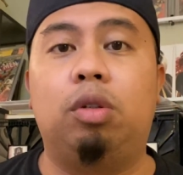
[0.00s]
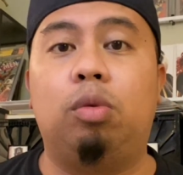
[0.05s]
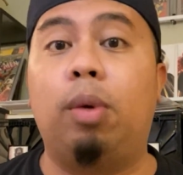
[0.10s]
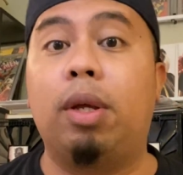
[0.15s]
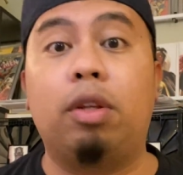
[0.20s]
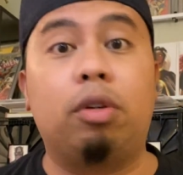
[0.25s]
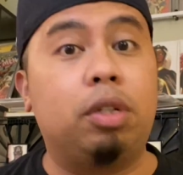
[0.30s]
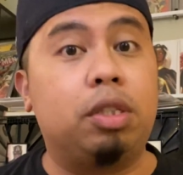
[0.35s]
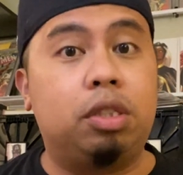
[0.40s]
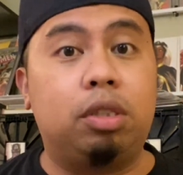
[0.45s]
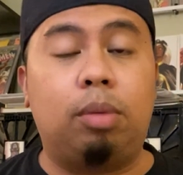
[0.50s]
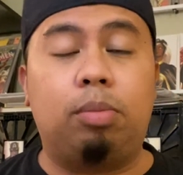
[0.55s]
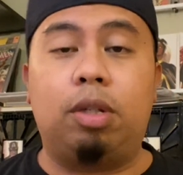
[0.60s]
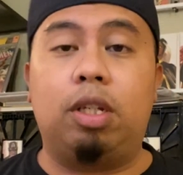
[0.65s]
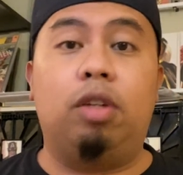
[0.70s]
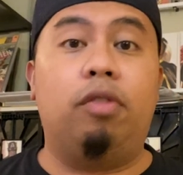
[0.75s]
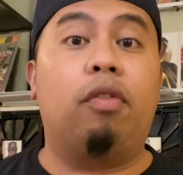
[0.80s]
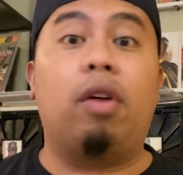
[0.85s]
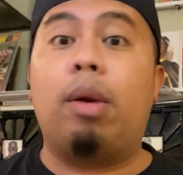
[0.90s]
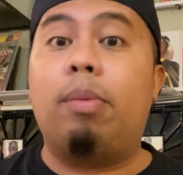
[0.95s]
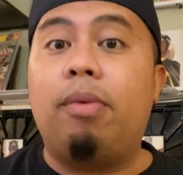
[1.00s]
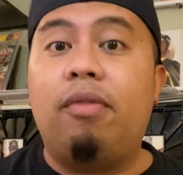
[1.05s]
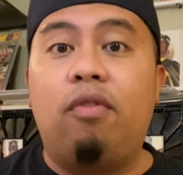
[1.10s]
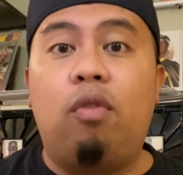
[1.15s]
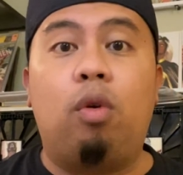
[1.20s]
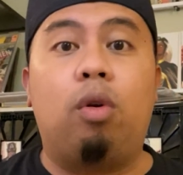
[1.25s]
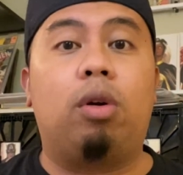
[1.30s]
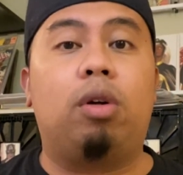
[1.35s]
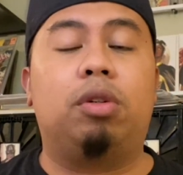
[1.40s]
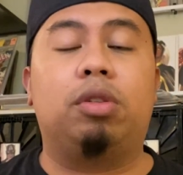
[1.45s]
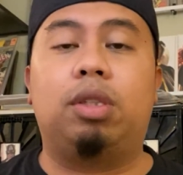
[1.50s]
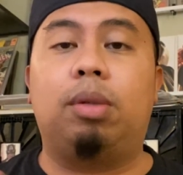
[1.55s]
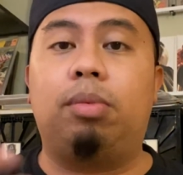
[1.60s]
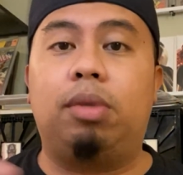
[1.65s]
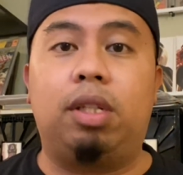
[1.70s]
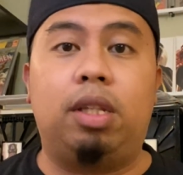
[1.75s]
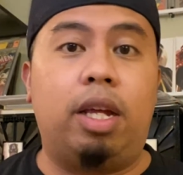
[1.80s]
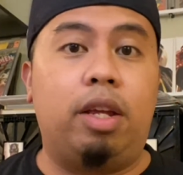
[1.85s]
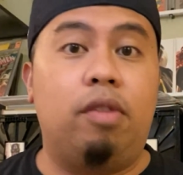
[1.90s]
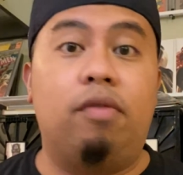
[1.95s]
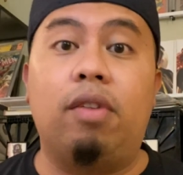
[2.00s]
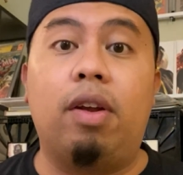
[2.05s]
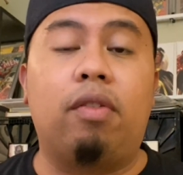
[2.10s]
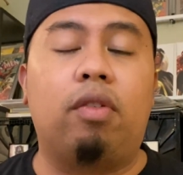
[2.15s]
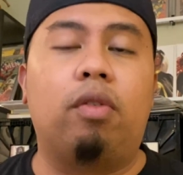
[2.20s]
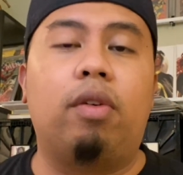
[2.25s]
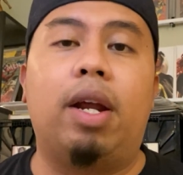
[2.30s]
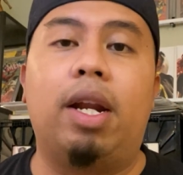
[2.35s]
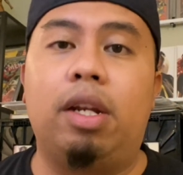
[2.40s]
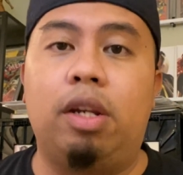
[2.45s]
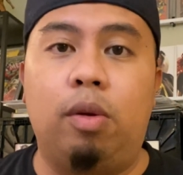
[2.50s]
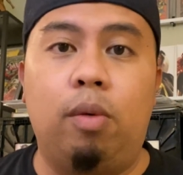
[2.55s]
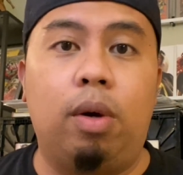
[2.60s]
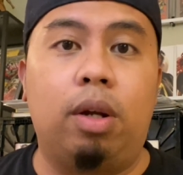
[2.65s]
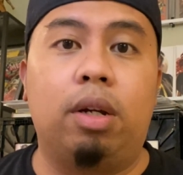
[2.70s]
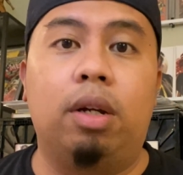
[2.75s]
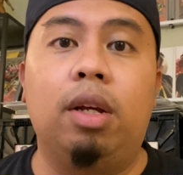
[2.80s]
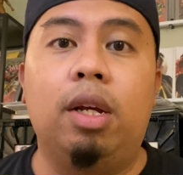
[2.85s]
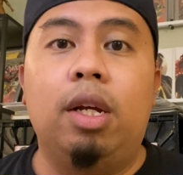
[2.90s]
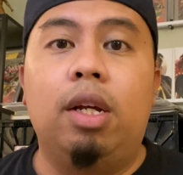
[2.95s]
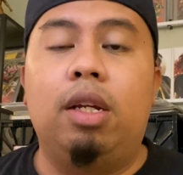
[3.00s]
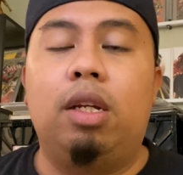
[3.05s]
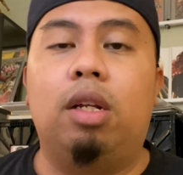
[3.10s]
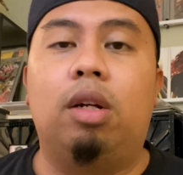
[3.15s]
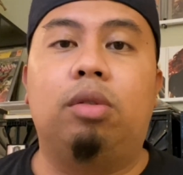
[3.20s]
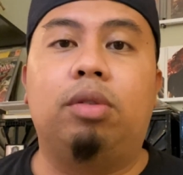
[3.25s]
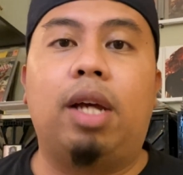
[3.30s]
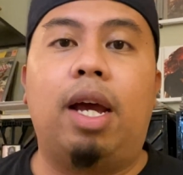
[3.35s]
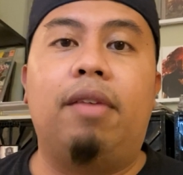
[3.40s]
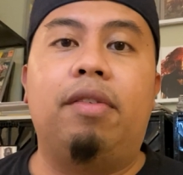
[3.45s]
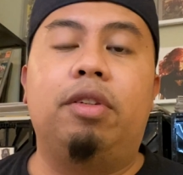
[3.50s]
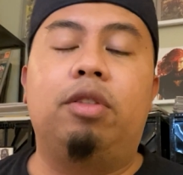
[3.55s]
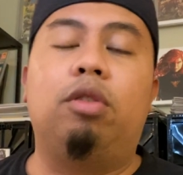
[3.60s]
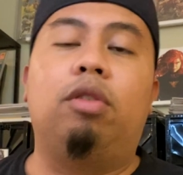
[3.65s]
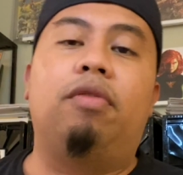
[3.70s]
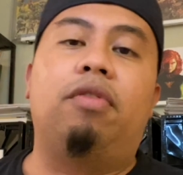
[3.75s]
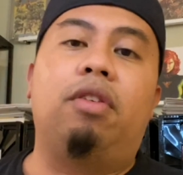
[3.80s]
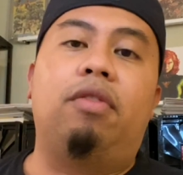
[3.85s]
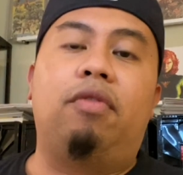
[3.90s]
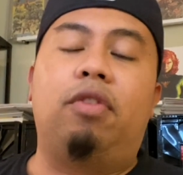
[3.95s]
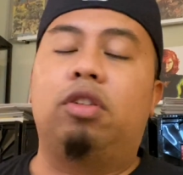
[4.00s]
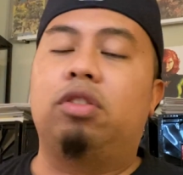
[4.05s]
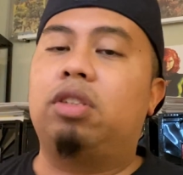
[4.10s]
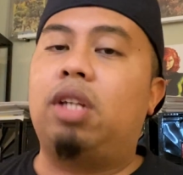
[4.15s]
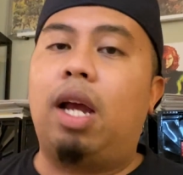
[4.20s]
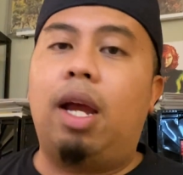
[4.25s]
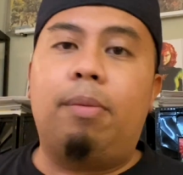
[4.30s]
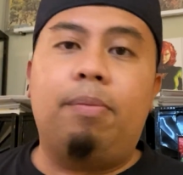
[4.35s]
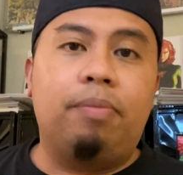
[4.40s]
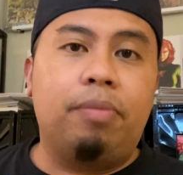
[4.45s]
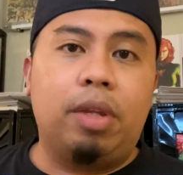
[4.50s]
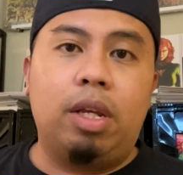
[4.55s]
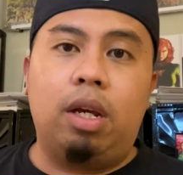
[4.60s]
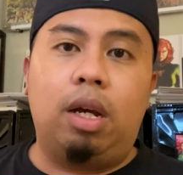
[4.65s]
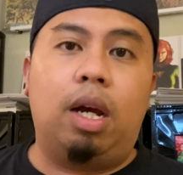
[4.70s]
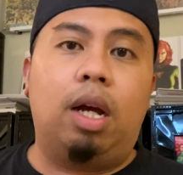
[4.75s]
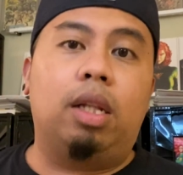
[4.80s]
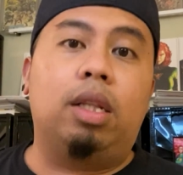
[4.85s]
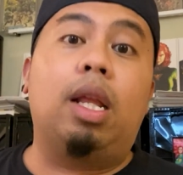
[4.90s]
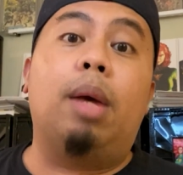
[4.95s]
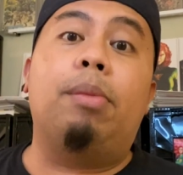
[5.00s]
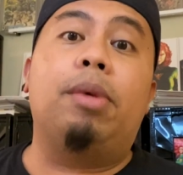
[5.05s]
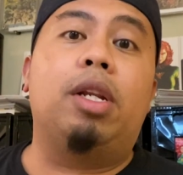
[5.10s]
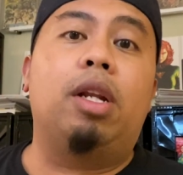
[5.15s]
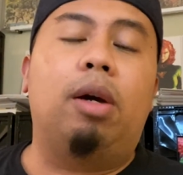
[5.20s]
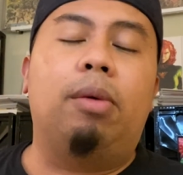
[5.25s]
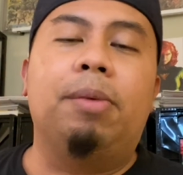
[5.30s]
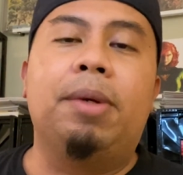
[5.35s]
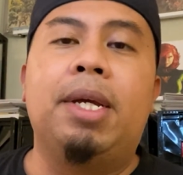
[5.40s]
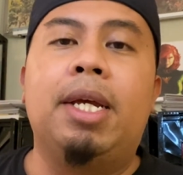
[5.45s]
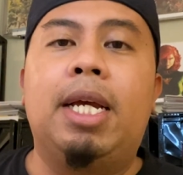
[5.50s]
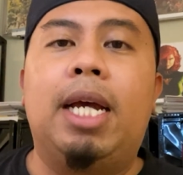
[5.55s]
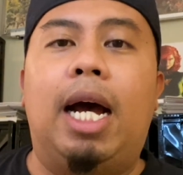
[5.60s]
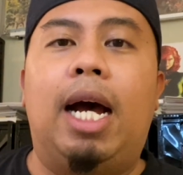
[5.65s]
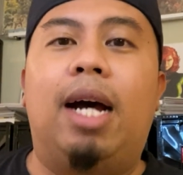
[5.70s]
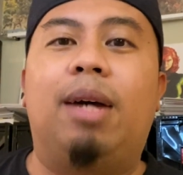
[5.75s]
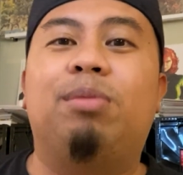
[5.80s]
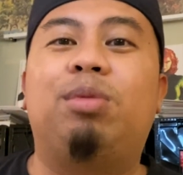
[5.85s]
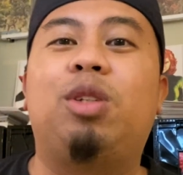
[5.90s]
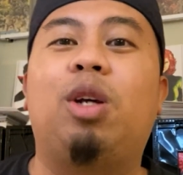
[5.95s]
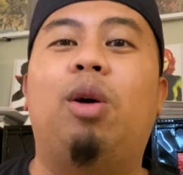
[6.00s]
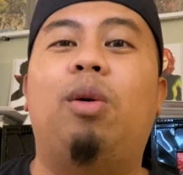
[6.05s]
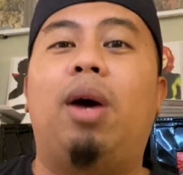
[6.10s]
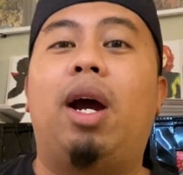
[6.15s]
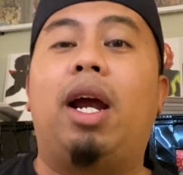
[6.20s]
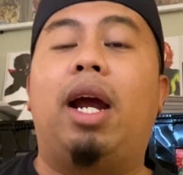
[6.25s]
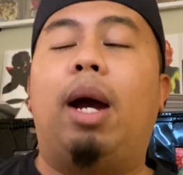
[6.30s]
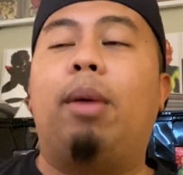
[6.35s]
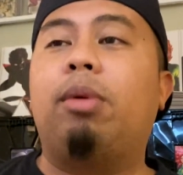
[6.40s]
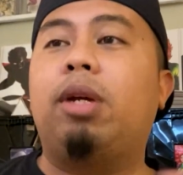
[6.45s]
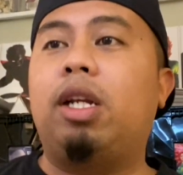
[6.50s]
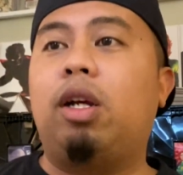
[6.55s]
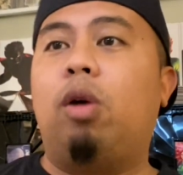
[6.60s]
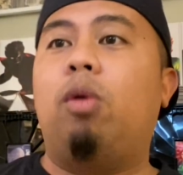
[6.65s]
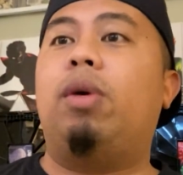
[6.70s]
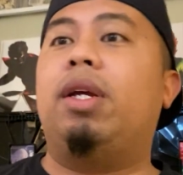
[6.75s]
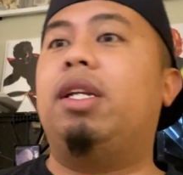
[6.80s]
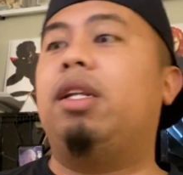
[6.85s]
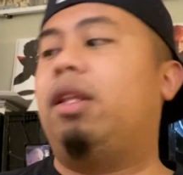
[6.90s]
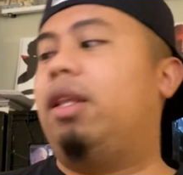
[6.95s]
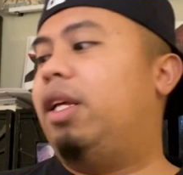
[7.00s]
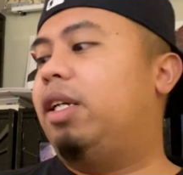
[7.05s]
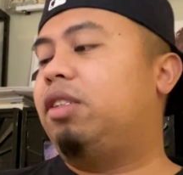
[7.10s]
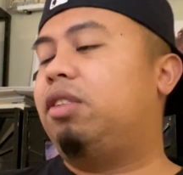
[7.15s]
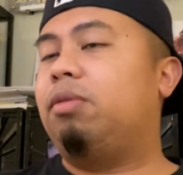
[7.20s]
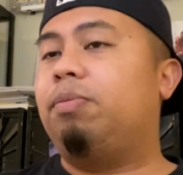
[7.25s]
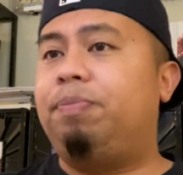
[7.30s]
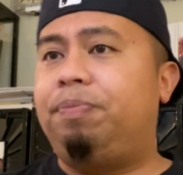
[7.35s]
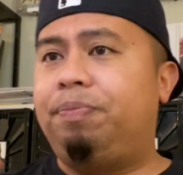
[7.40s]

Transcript: Whether it's something you've read before or something that you've never read and you want to, dive into it for the first time, let me know. So, all right, I'm going to go into this.